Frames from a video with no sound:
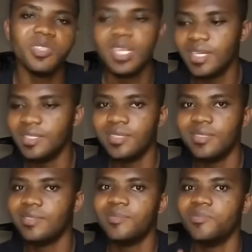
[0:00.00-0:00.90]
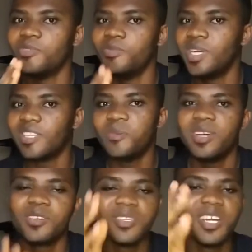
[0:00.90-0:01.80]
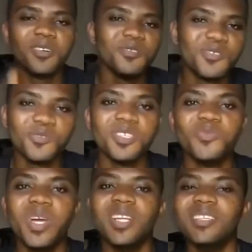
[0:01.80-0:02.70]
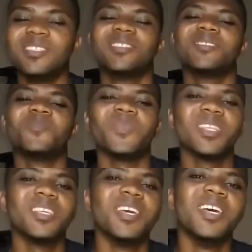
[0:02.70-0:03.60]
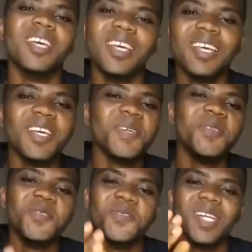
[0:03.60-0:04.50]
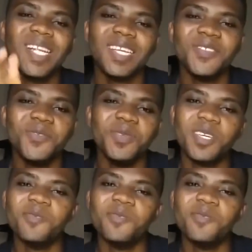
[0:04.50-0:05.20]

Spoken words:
then by the time I run down through my list, you will learn to behave